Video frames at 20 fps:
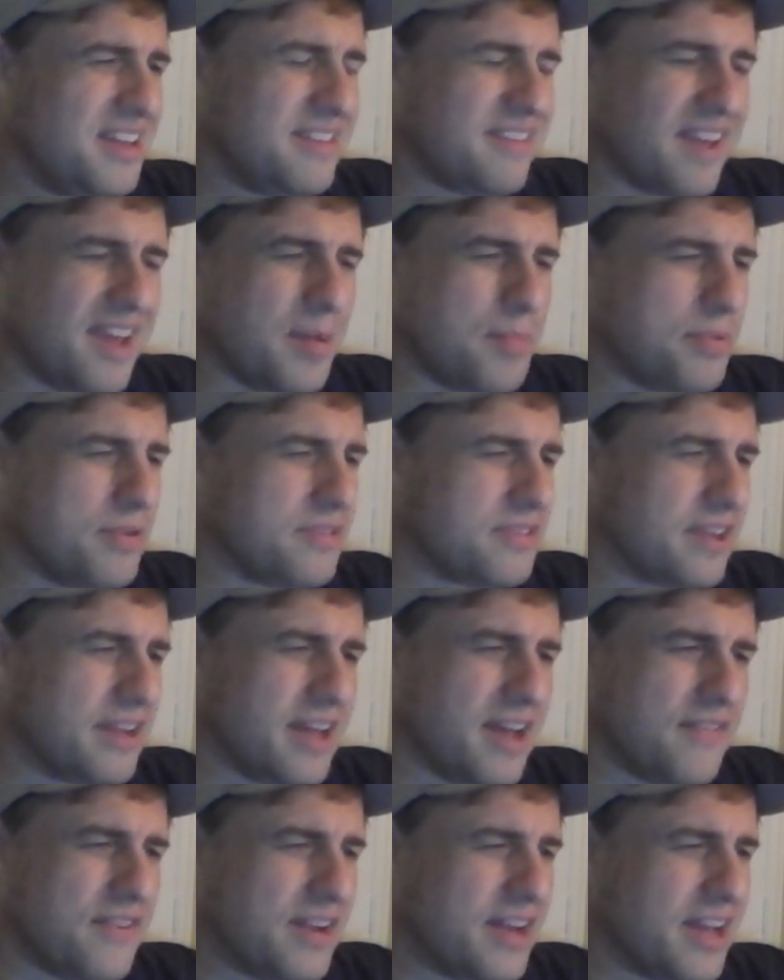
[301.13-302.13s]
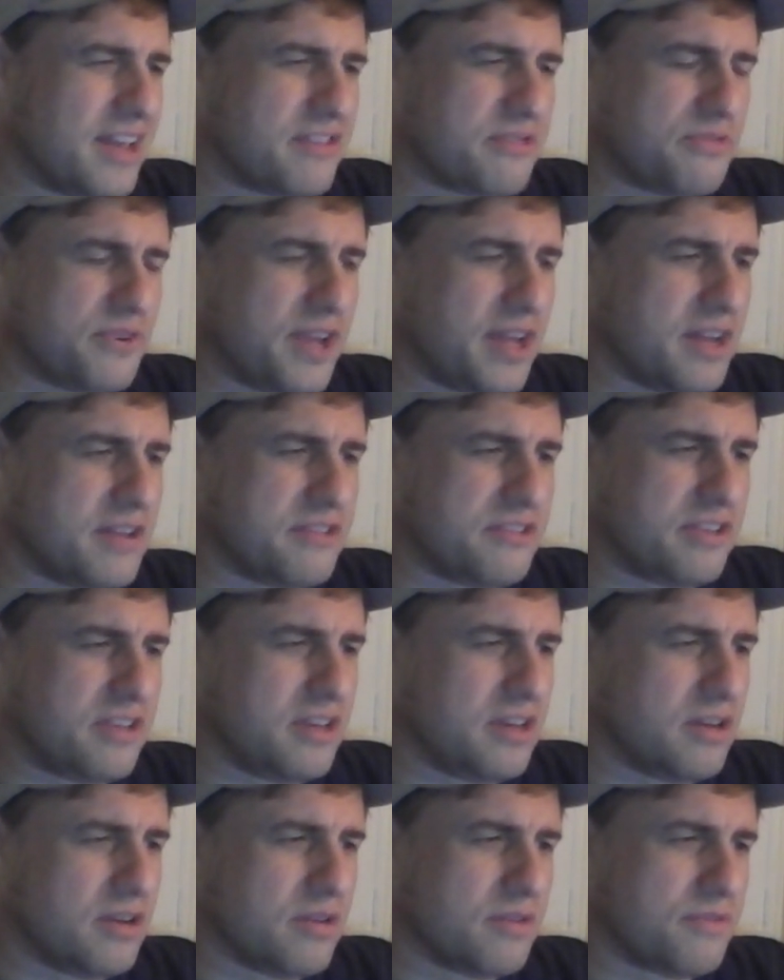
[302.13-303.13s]
Tampa is going to have a nice fantasy
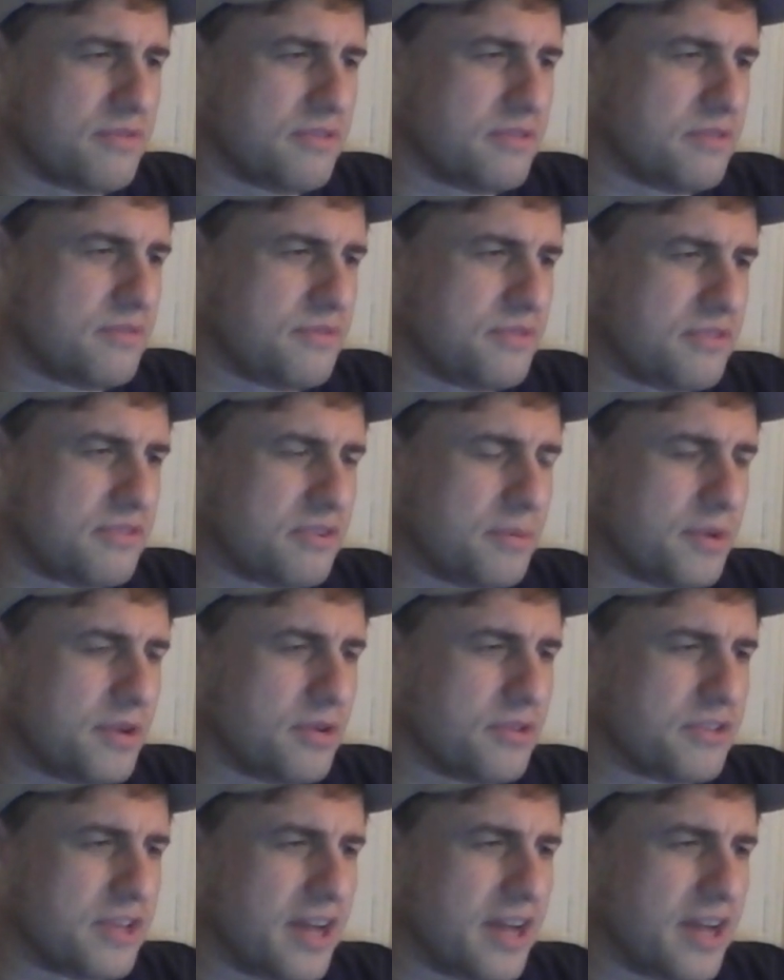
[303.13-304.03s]
year for some of those